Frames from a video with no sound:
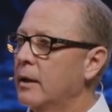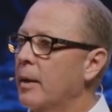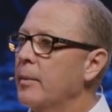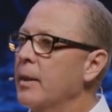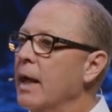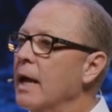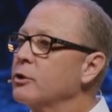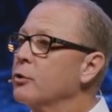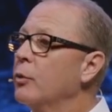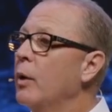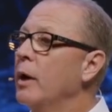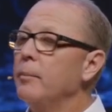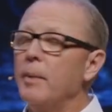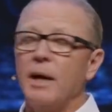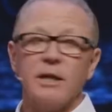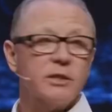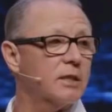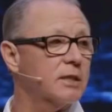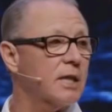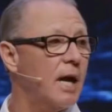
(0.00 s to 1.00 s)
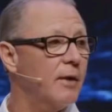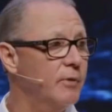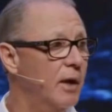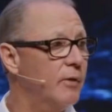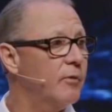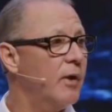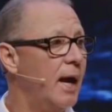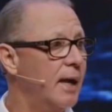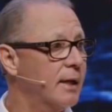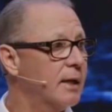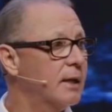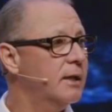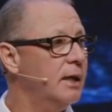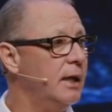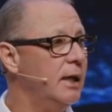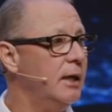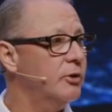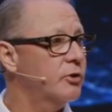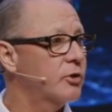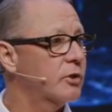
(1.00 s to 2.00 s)
I mean, that's one message I've never had to
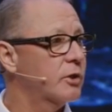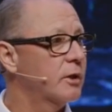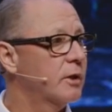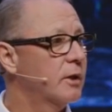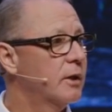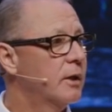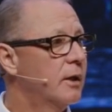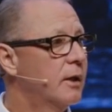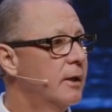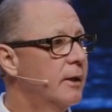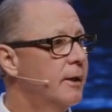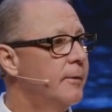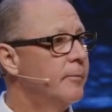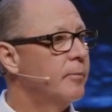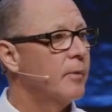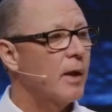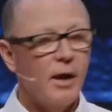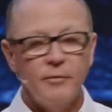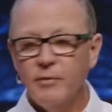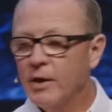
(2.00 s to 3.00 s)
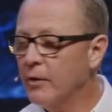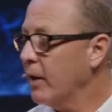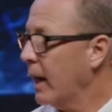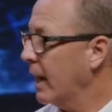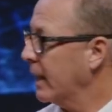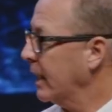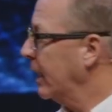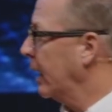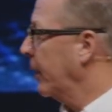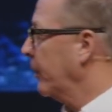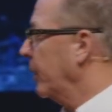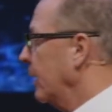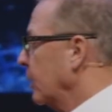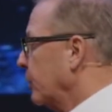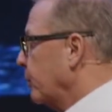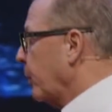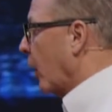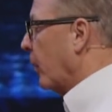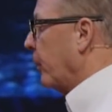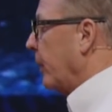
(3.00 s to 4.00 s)
teach. I've never had to get up in
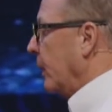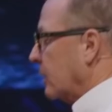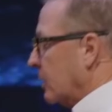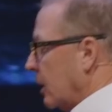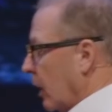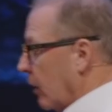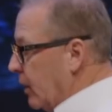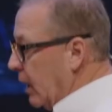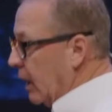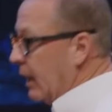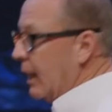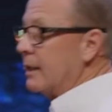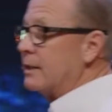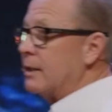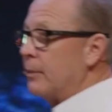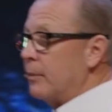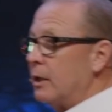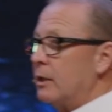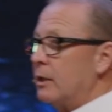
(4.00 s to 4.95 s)
this pulpit and say, okay, guys, I'm